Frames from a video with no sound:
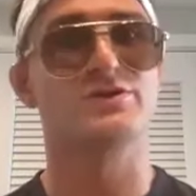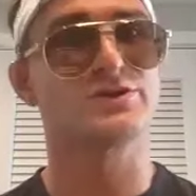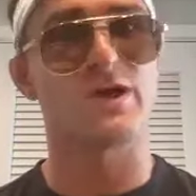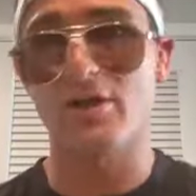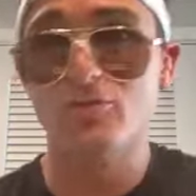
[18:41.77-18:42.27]

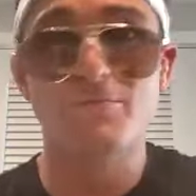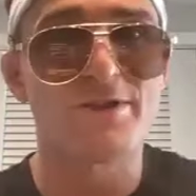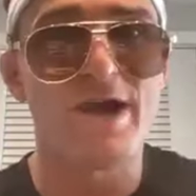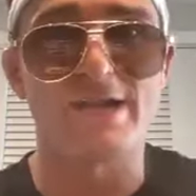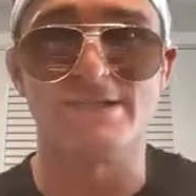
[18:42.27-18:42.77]
Shout out Lou
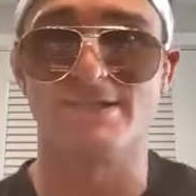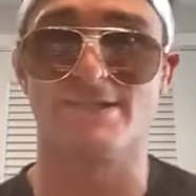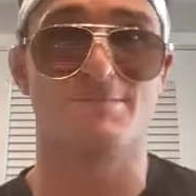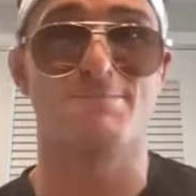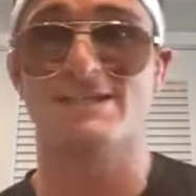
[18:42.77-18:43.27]
Malnati's.
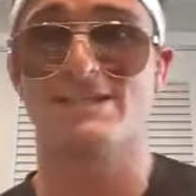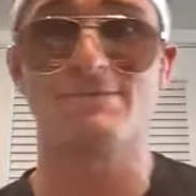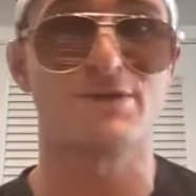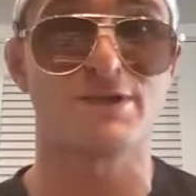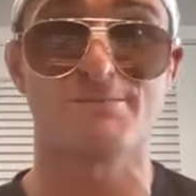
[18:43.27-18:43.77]
It's the best
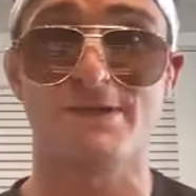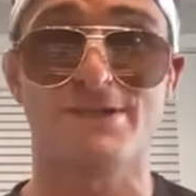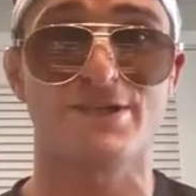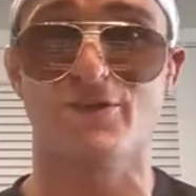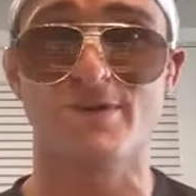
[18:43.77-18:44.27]
deep dish
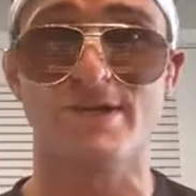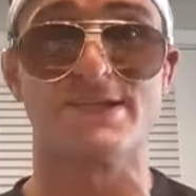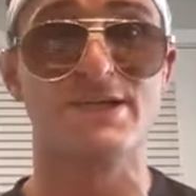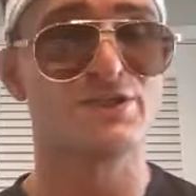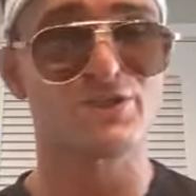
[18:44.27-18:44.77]
pizza there is.
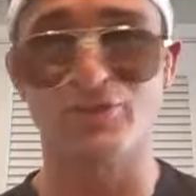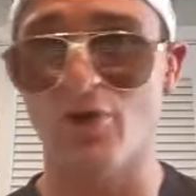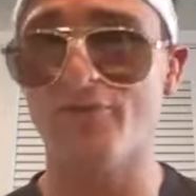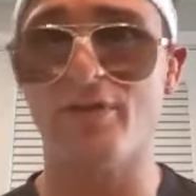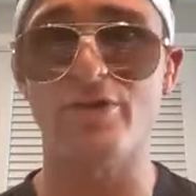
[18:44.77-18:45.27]

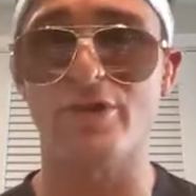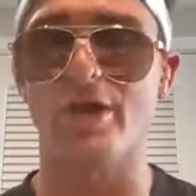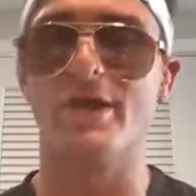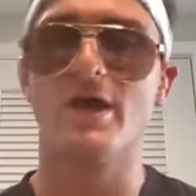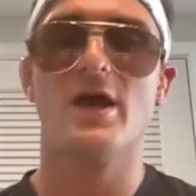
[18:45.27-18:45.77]
So very
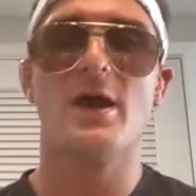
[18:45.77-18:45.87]
good.